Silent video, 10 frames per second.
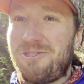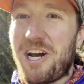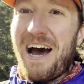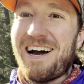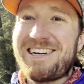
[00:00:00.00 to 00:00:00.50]

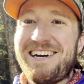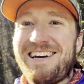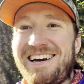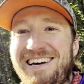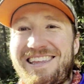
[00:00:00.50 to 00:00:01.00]
Jack.
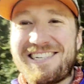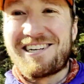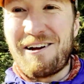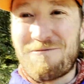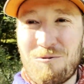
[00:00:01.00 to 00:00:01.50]
Thanks
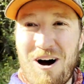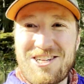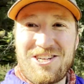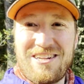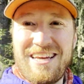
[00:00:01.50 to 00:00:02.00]
again for
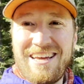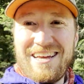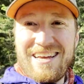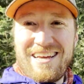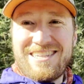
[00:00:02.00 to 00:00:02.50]
watching.
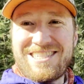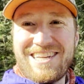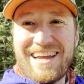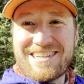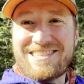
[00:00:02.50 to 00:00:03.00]
See
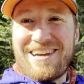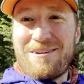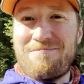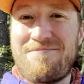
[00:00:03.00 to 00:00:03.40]
you next time.